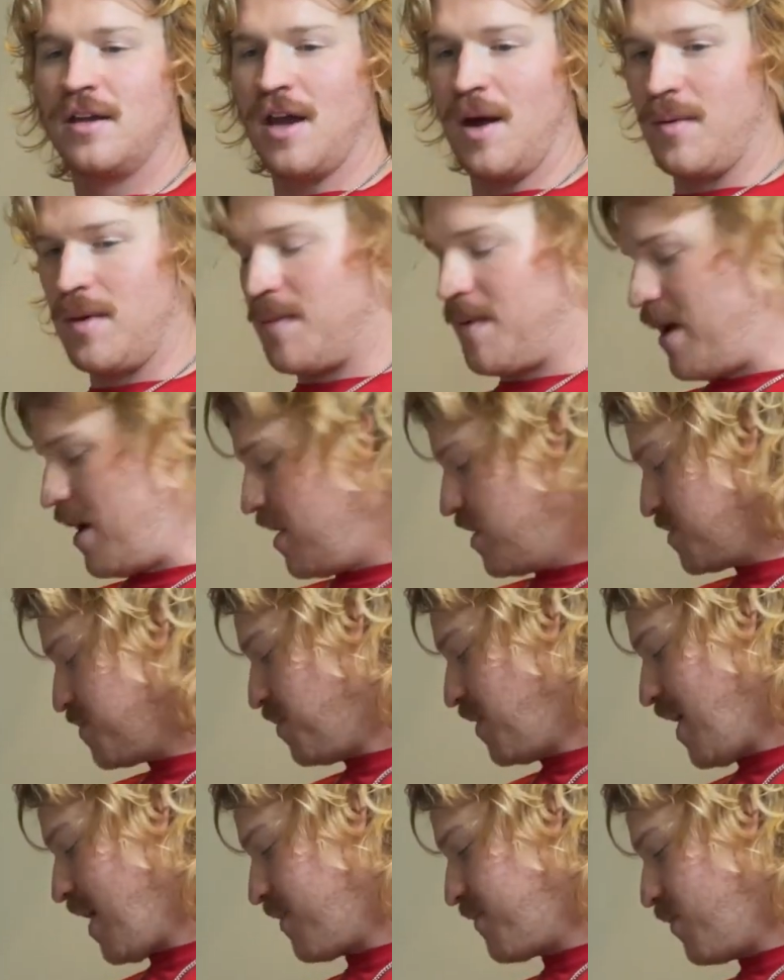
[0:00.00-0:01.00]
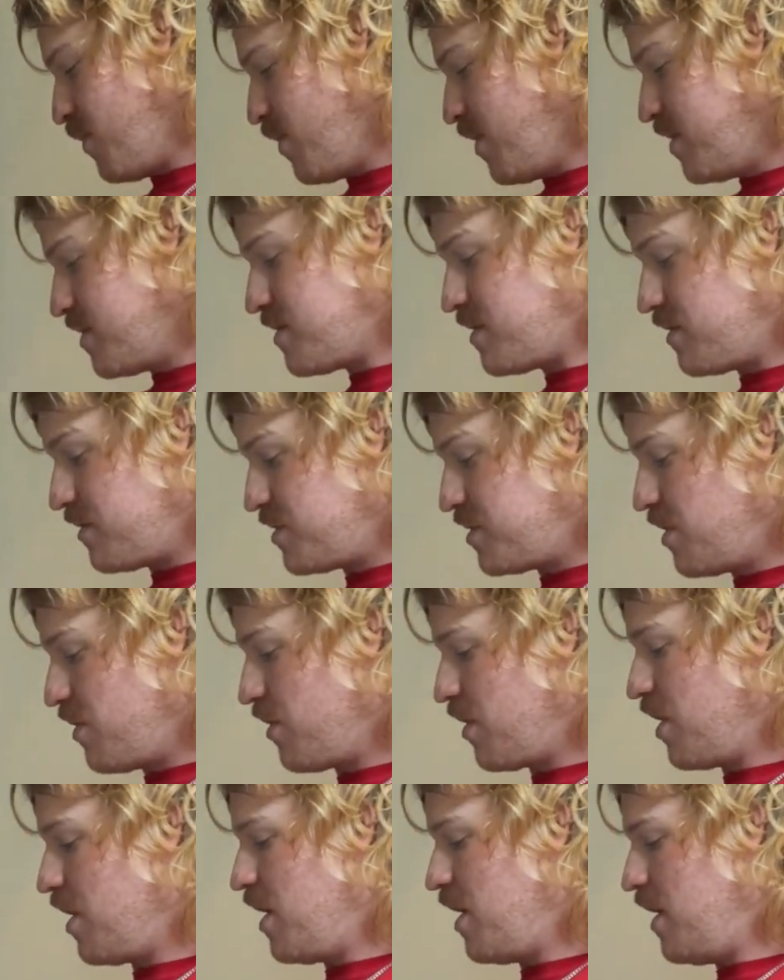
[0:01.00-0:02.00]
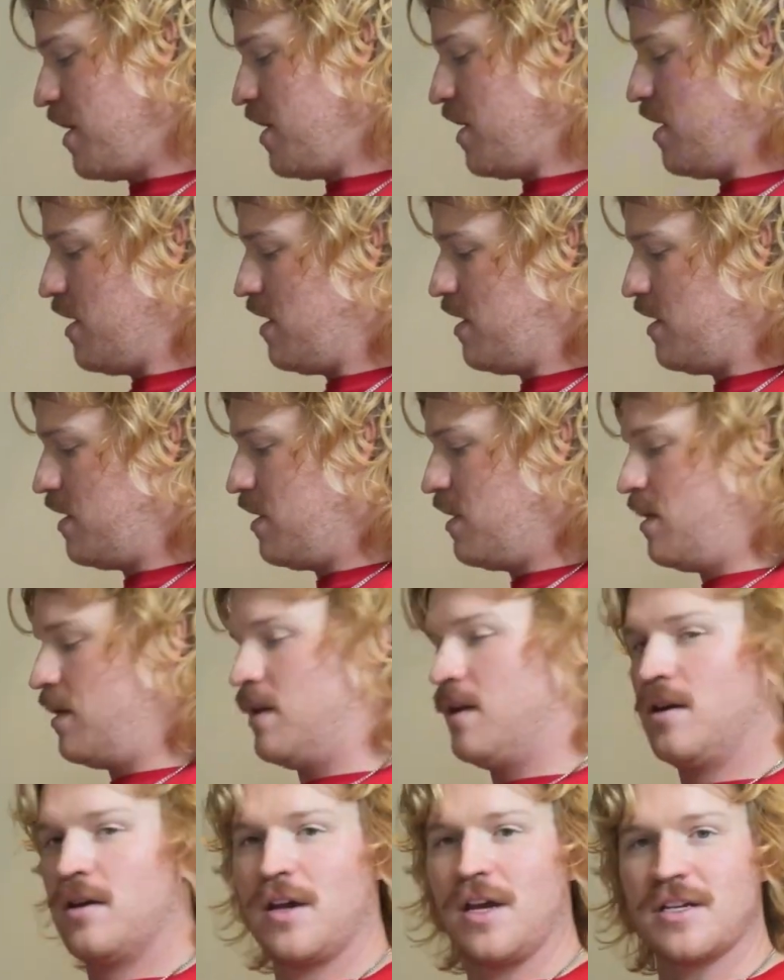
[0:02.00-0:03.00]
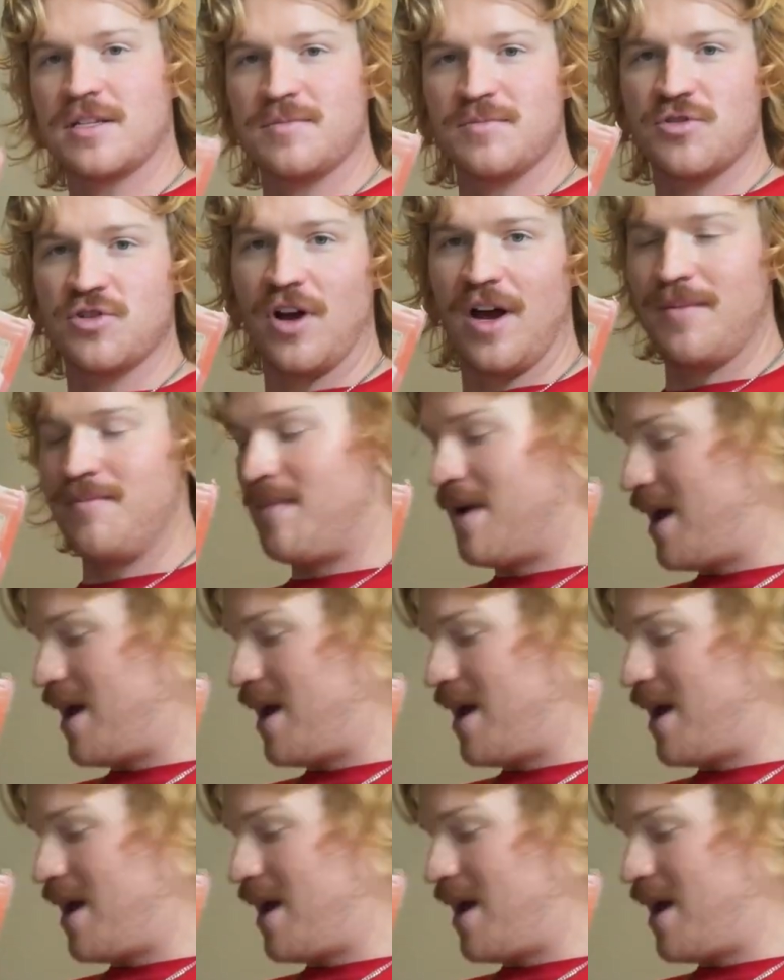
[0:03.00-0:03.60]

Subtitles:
gummy bears, Black Forest. They're so good. Got some dried